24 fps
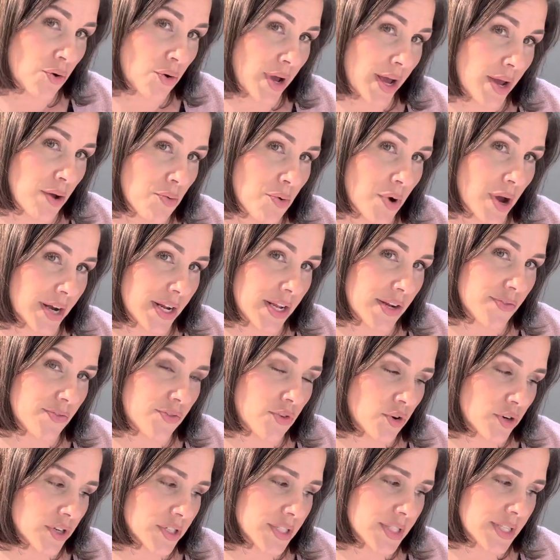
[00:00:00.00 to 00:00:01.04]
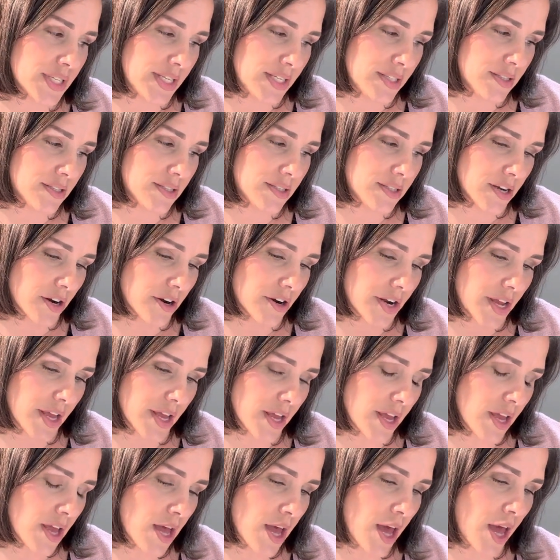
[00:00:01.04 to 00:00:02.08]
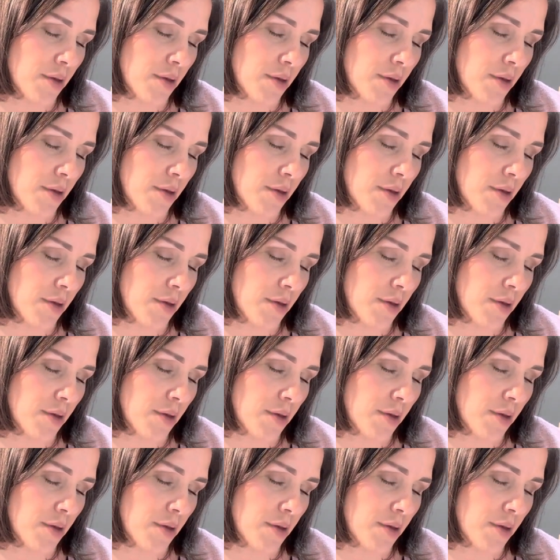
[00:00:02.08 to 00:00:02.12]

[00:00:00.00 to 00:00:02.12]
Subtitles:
I want it for seed starting.